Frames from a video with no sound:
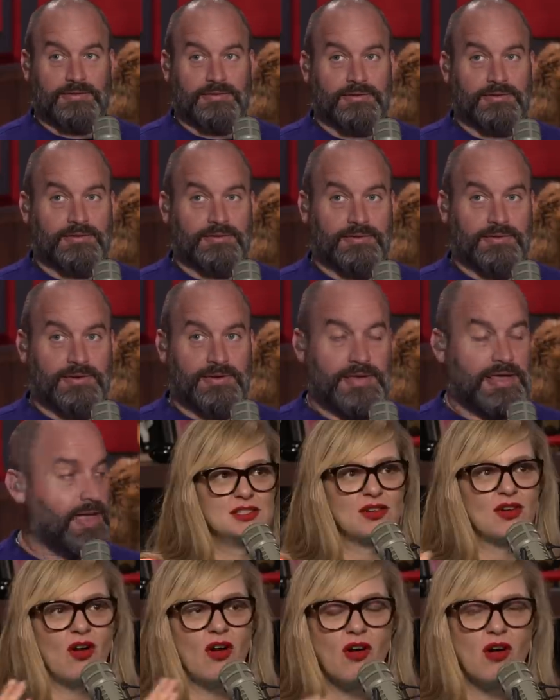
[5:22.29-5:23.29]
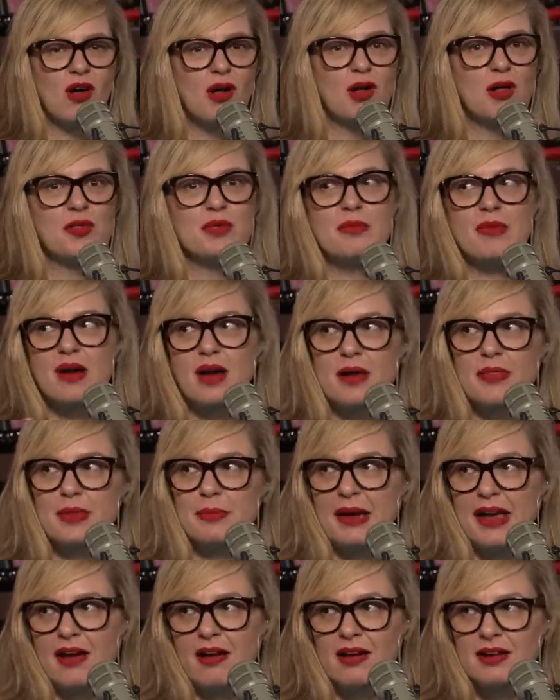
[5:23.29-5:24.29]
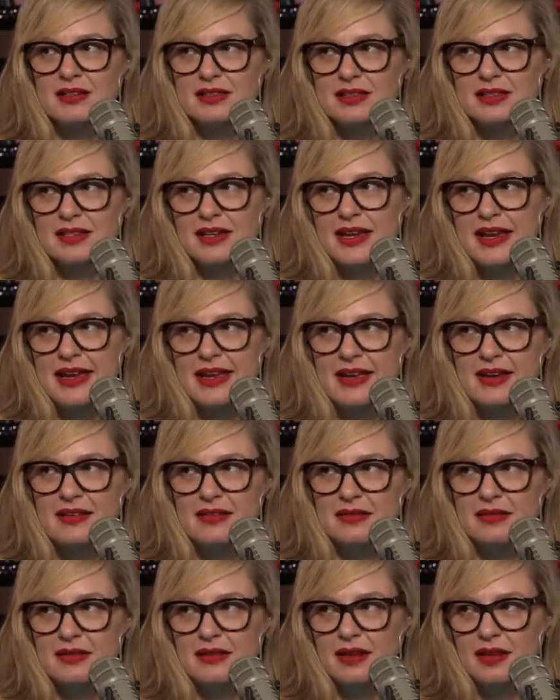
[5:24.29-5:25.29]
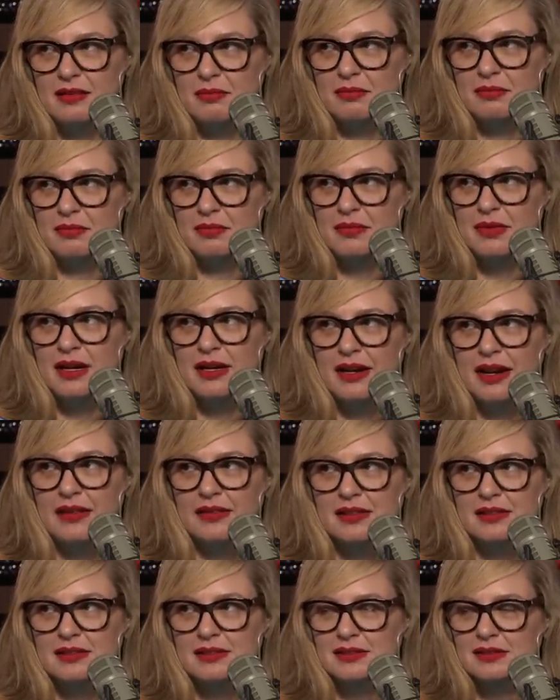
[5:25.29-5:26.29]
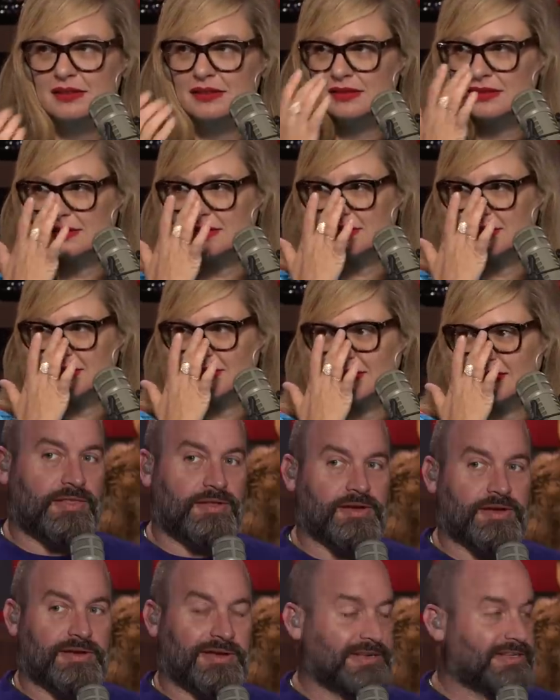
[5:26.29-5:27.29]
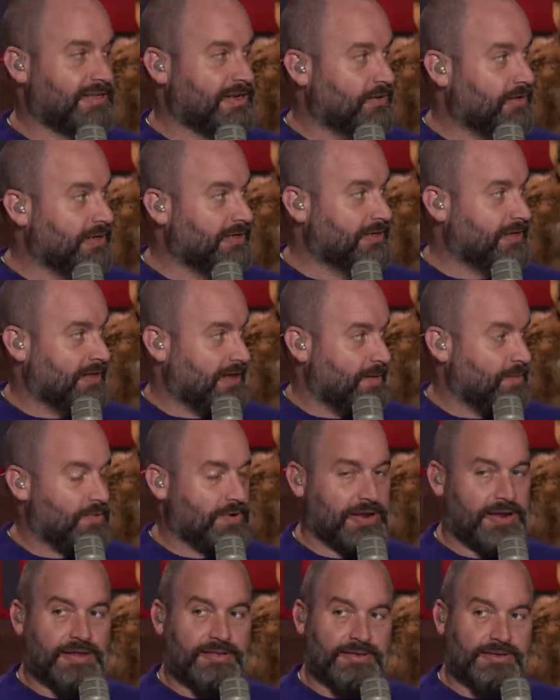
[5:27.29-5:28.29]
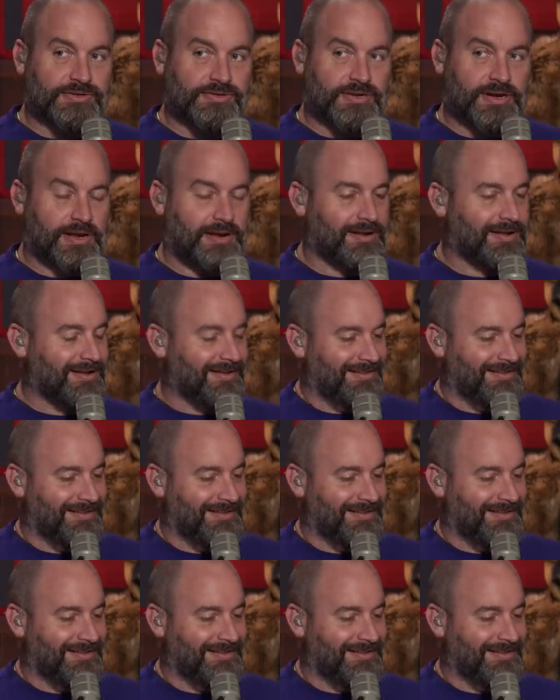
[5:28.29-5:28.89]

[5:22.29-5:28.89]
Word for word: the class. These are all the mom, the parents in. I think I'm going to jump in and be like, "Look, as the only celebrity in this chain."